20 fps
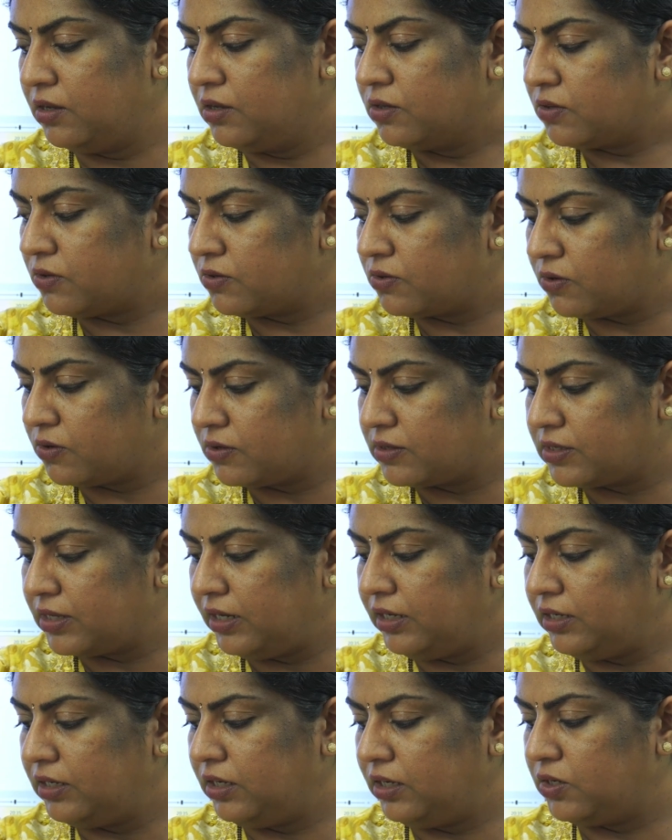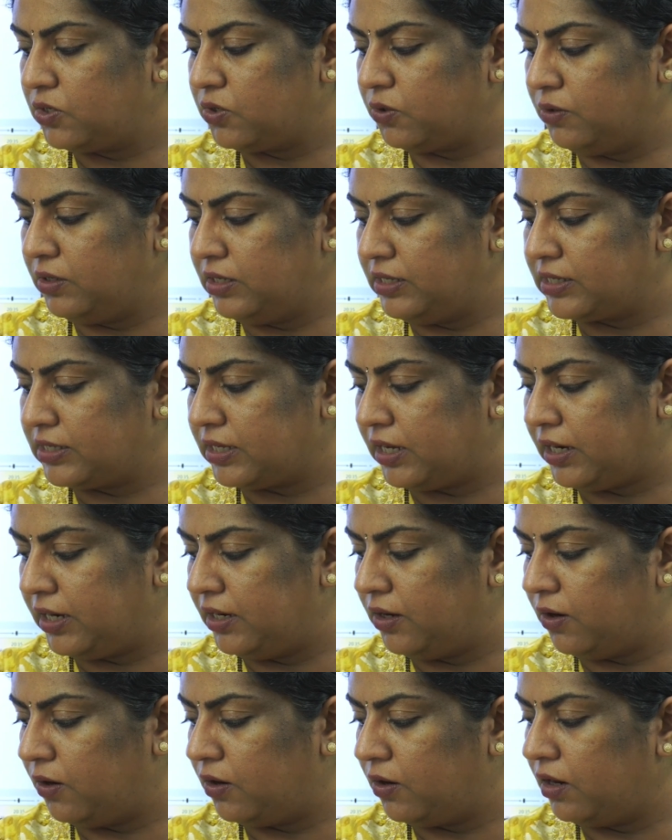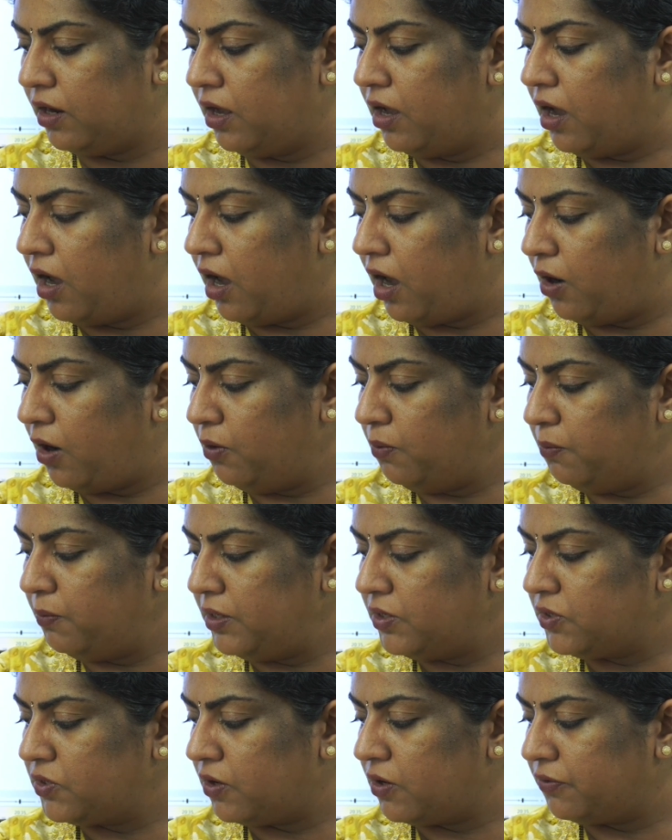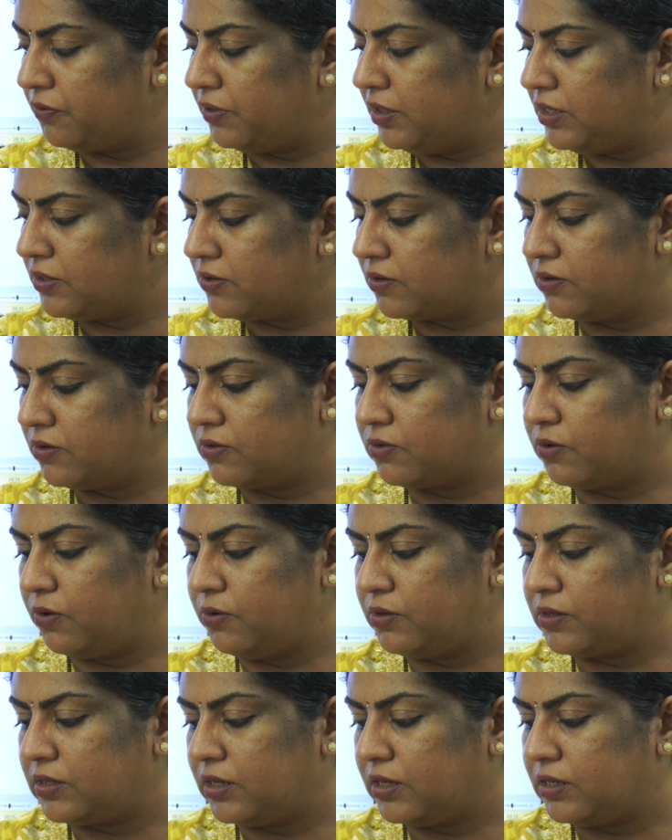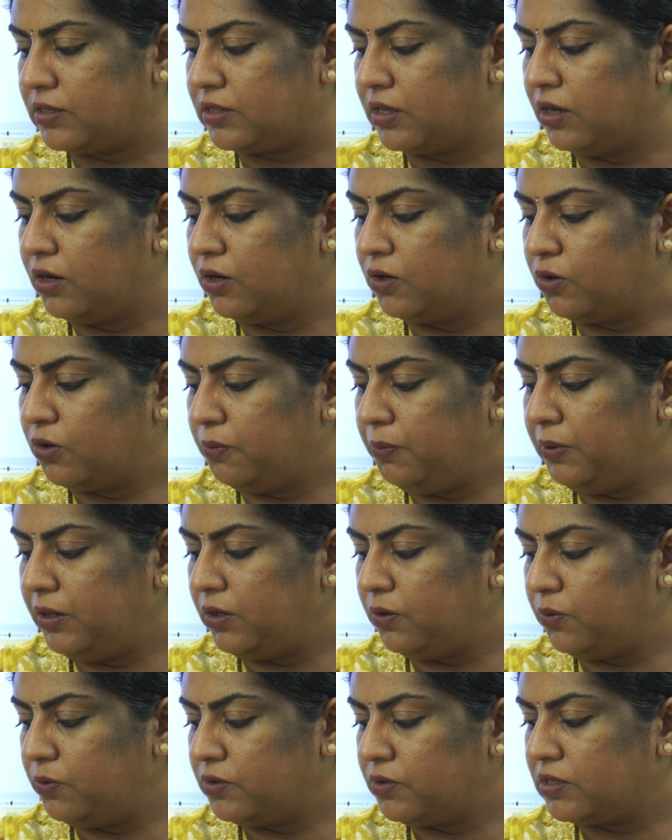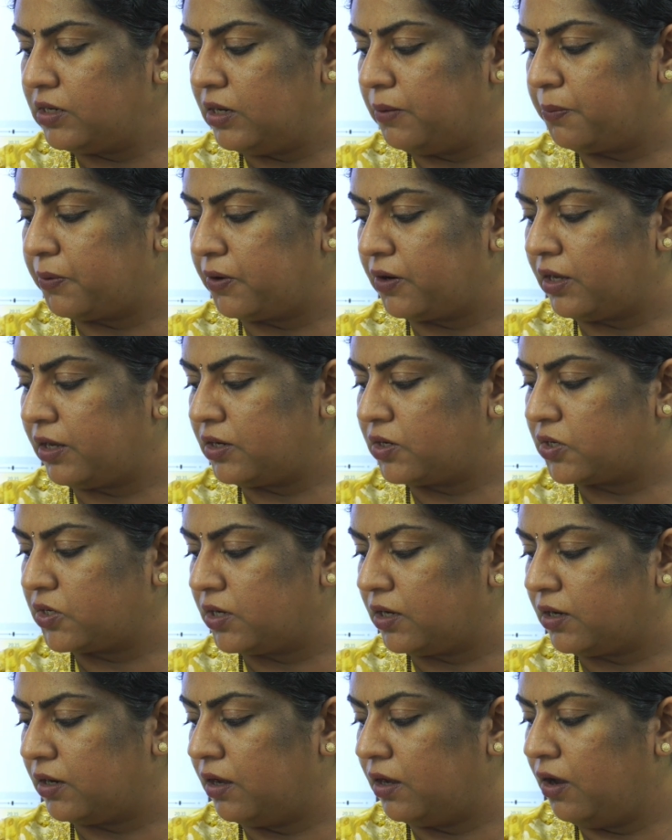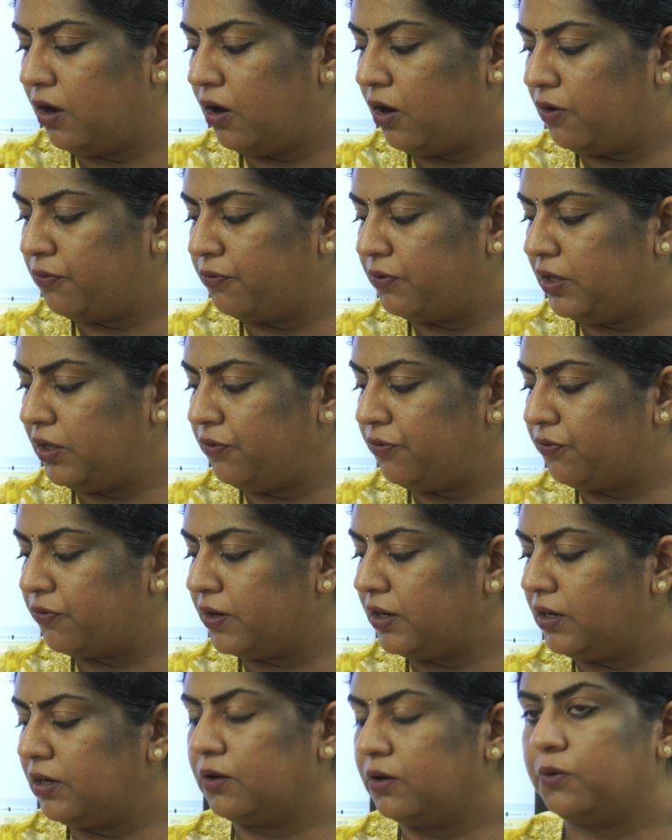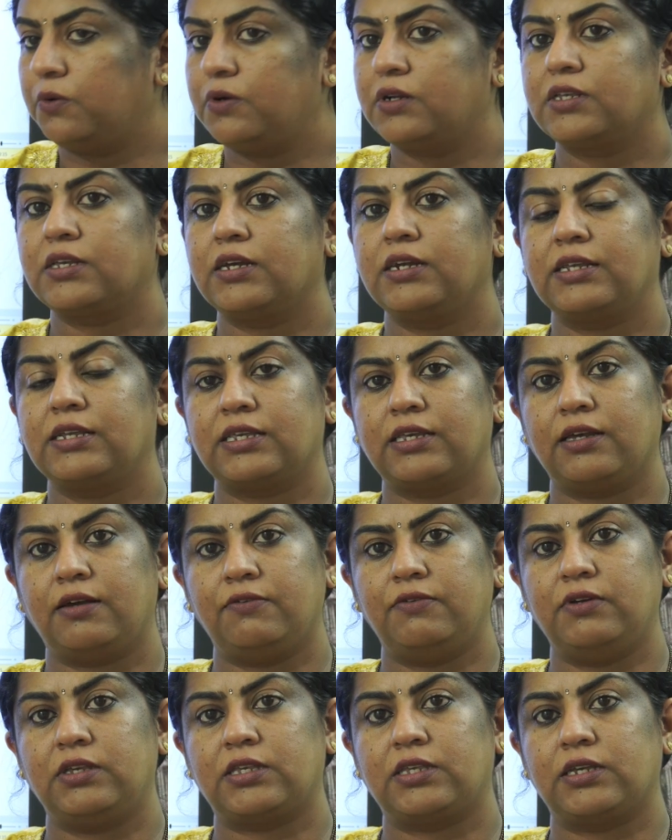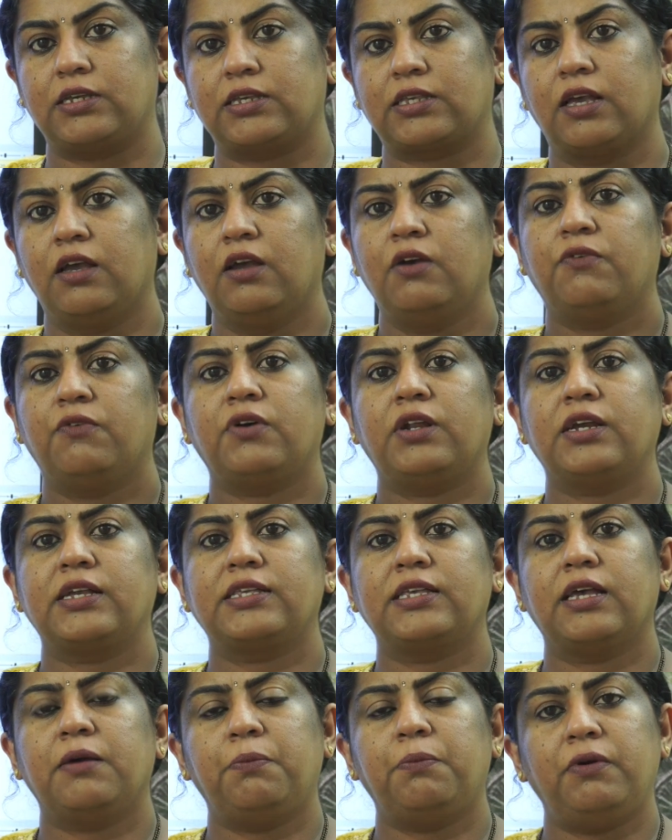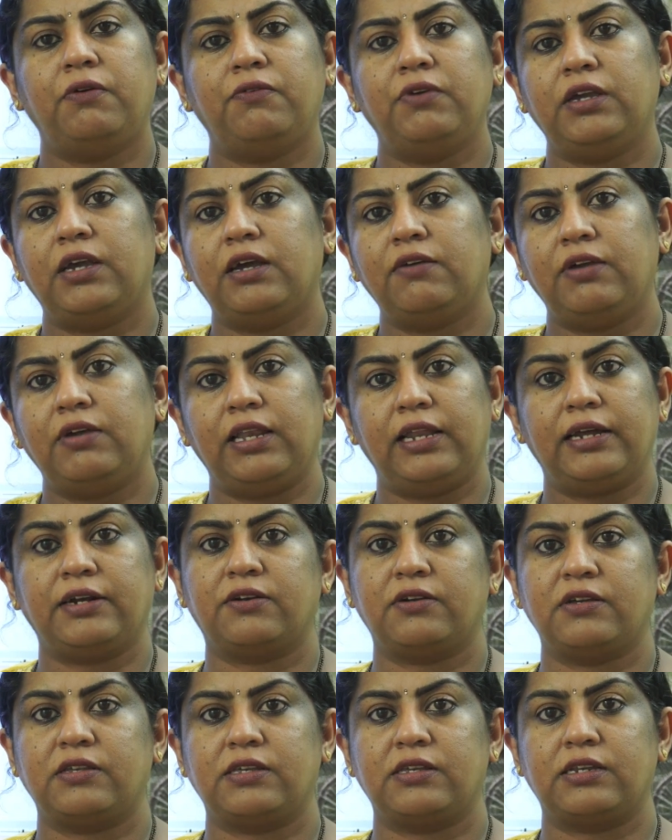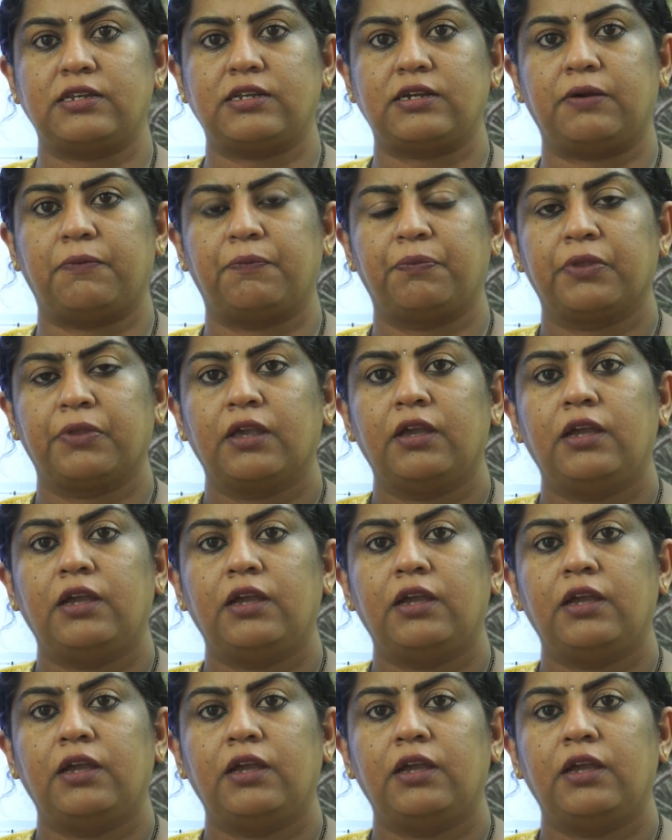So society should decide on how much of these resources to be used in production of different goods and services. For example, we have electricity.